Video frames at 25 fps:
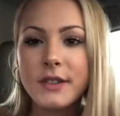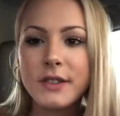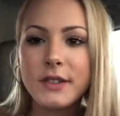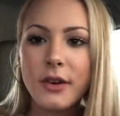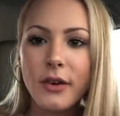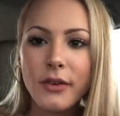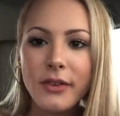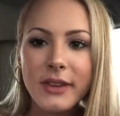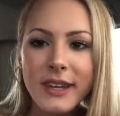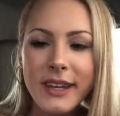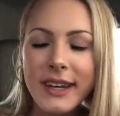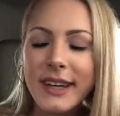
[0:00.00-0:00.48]

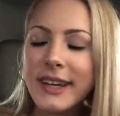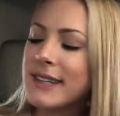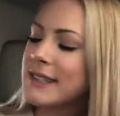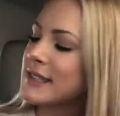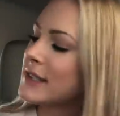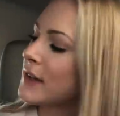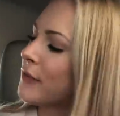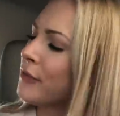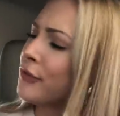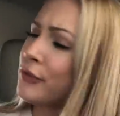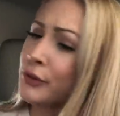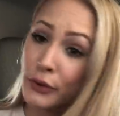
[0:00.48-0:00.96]
So
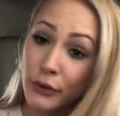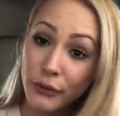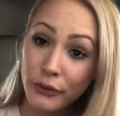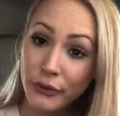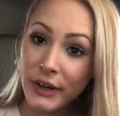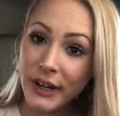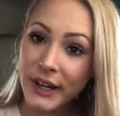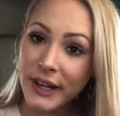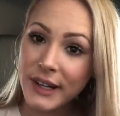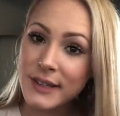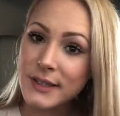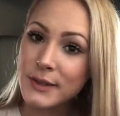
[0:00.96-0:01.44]
these fruit
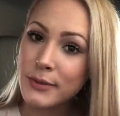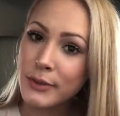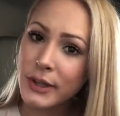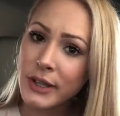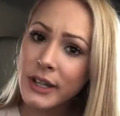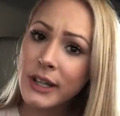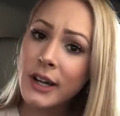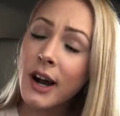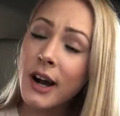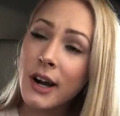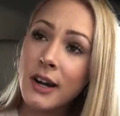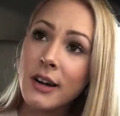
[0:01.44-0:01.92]
rings
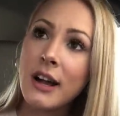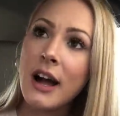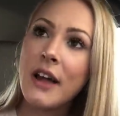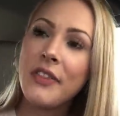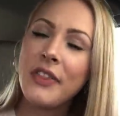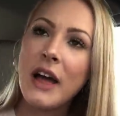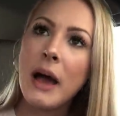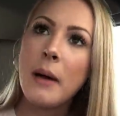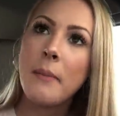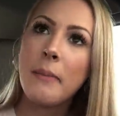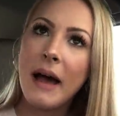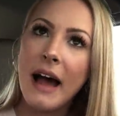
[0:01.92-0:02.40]
really are
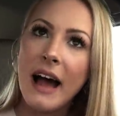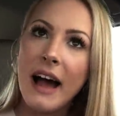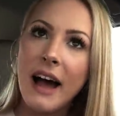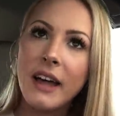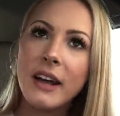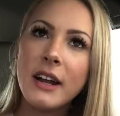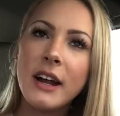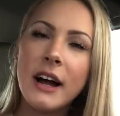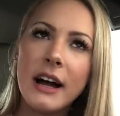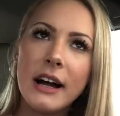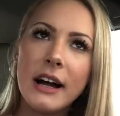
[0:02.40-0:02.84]
not that bad.